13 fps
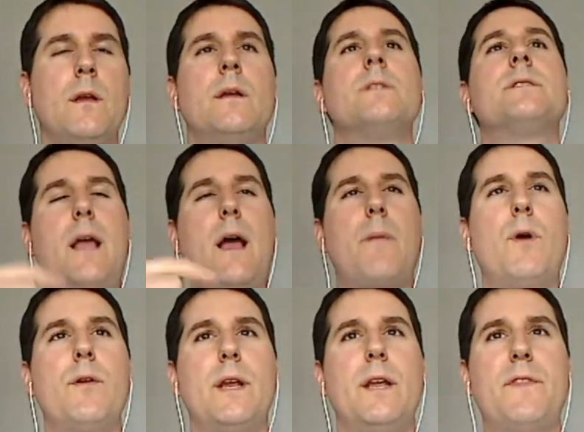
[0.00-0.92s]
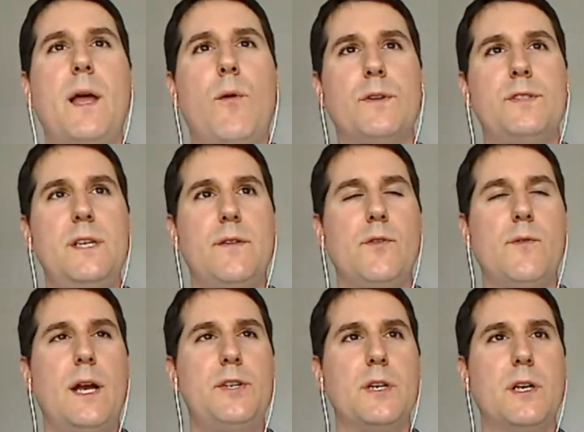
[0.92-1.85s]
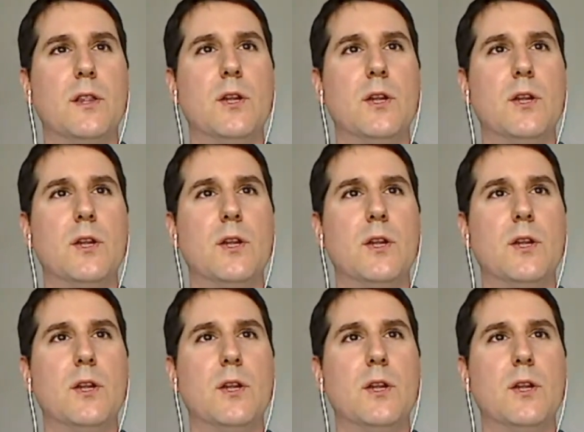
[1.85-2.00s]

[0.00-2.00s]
see, I'm wondering if that works the other direction.